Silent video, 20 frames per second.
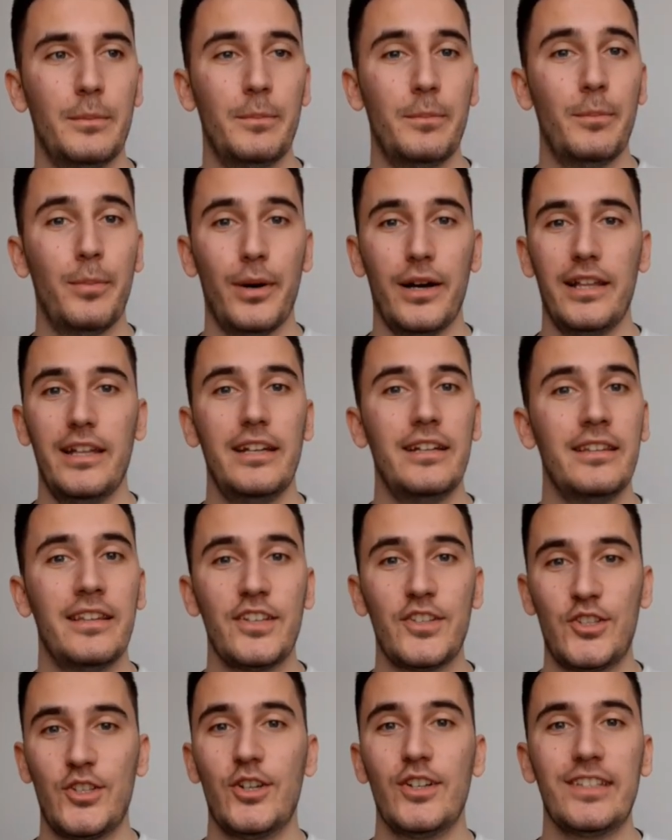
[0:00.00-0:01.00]
but the
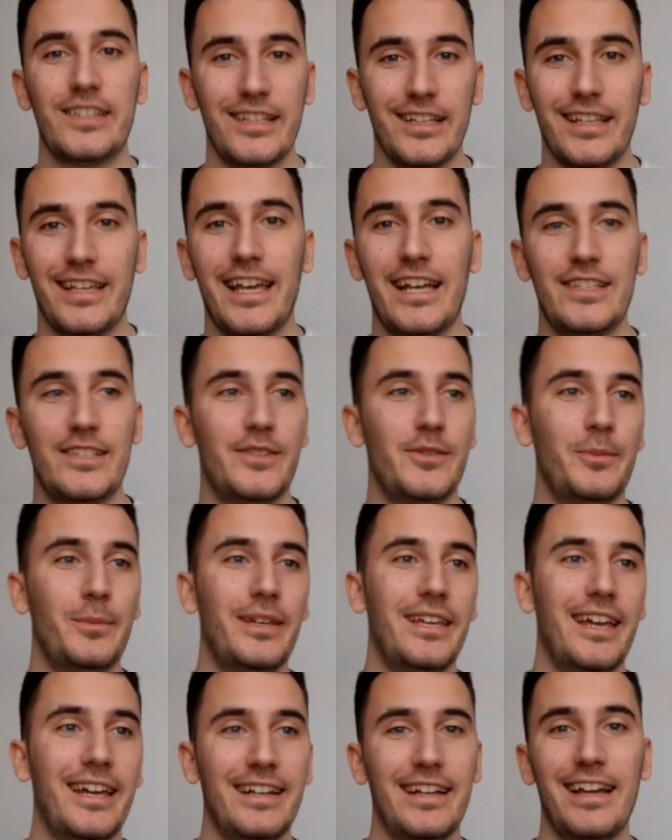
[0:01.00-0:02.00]
song still gets to
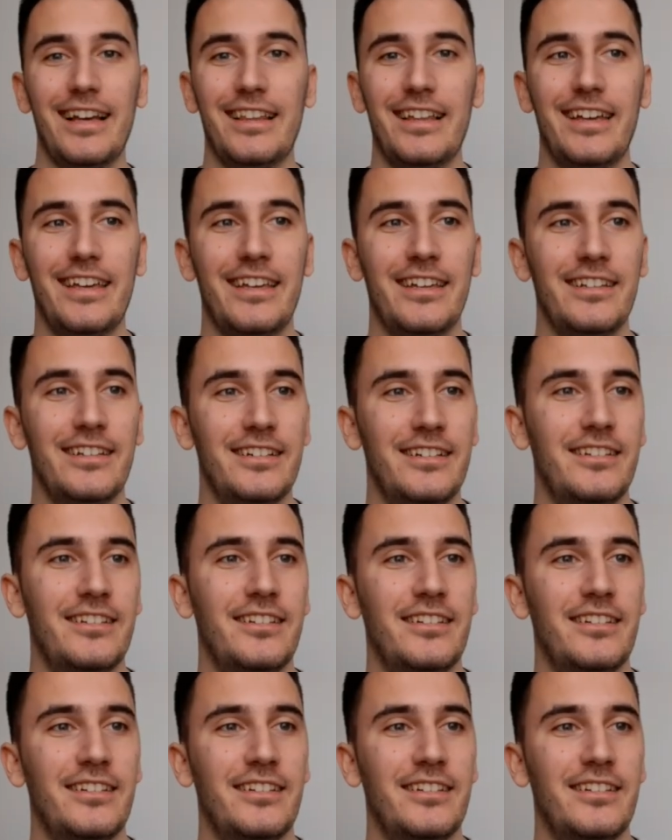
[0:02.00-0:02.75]
me and I like it.